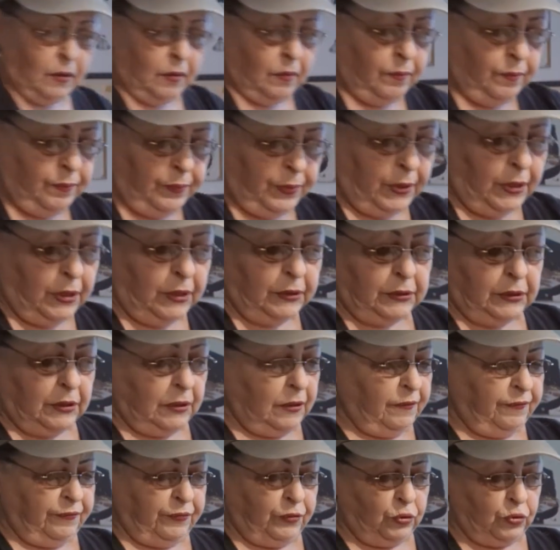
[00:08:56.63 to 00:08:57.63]
But
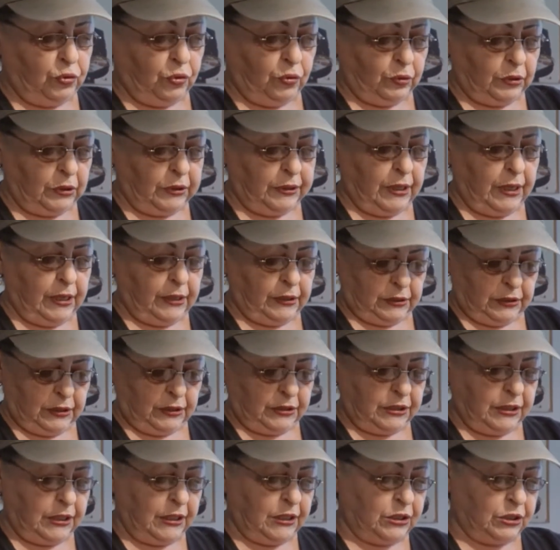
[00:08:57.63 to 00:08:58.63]
if you don't like the
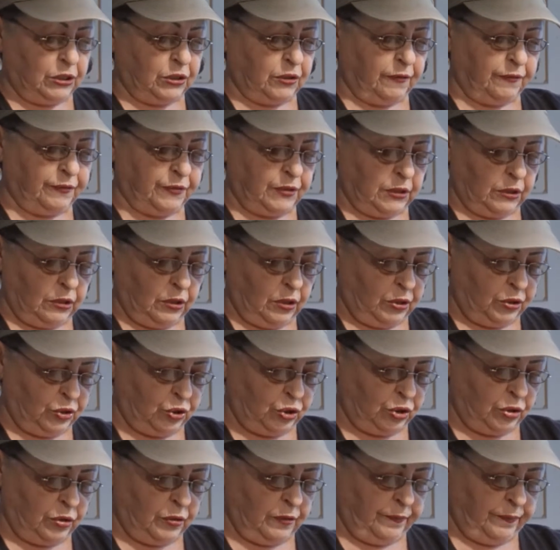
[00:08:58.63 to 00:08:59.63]
taste of
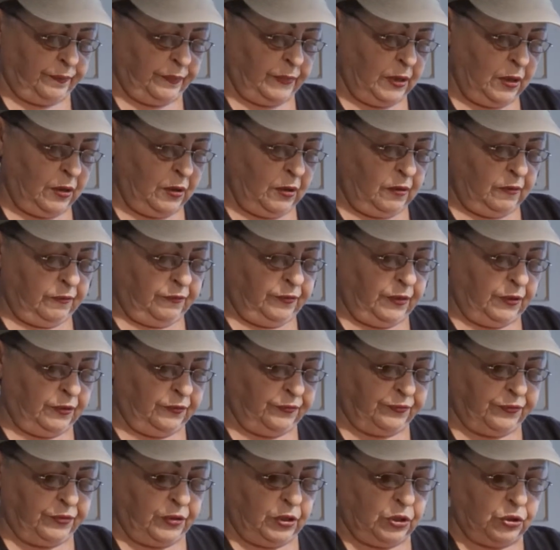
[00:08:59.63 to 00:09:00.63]
cilantro, feel
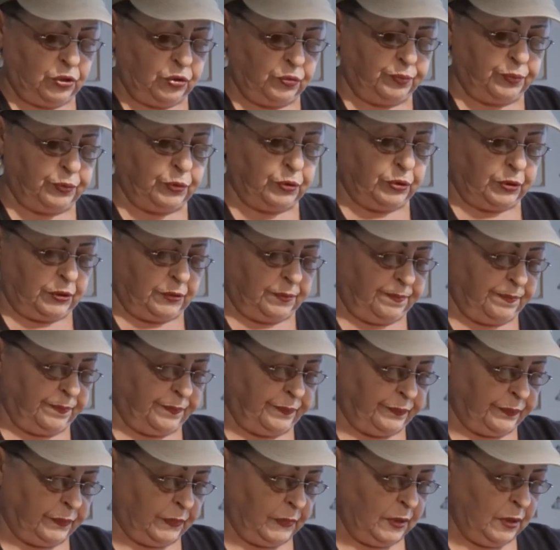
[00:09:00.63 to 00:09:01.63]
free to put
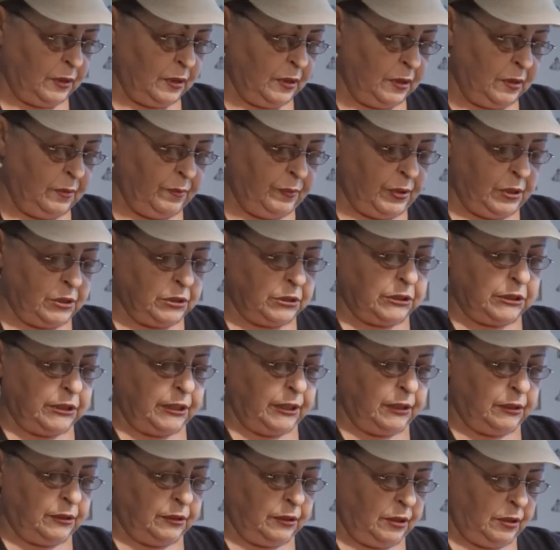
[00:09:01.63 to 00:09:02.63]

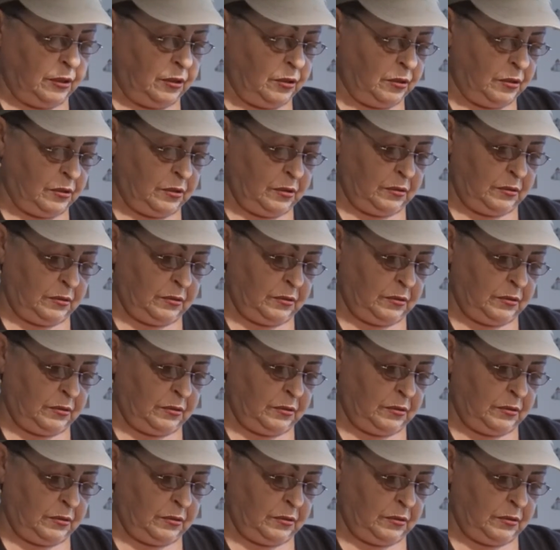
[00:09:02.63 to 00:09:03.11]
parsley in there.